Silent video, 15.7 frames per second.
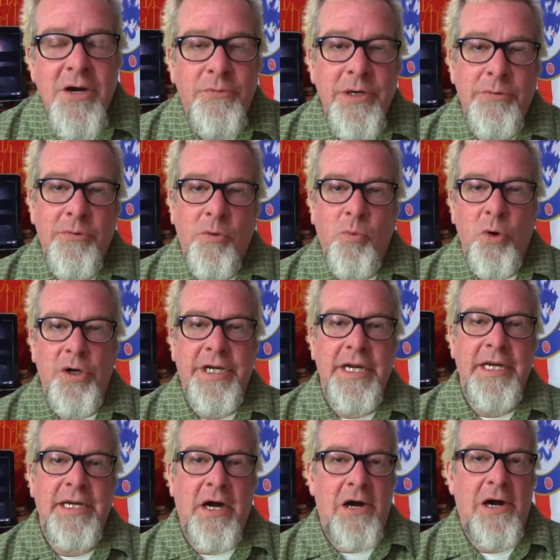we were
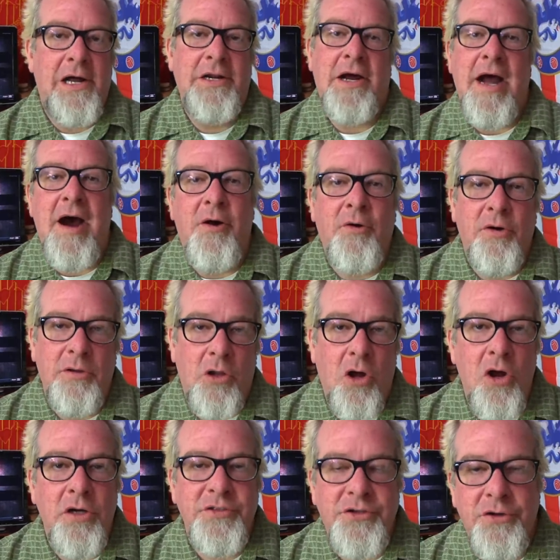working on our
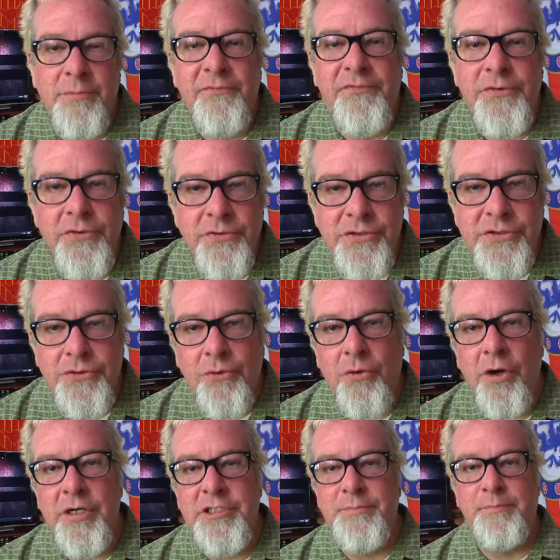long-term food
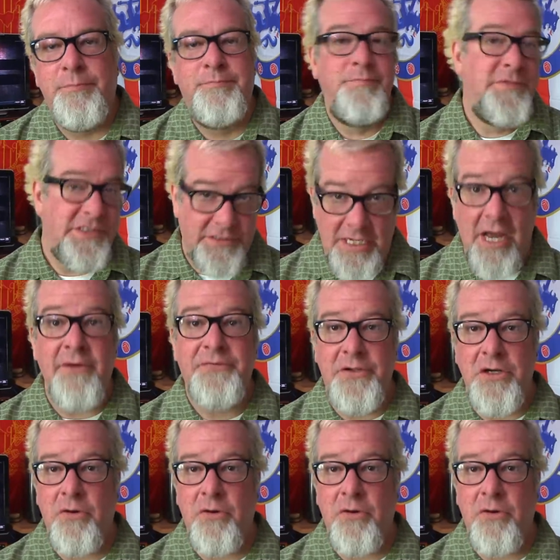storage stuff.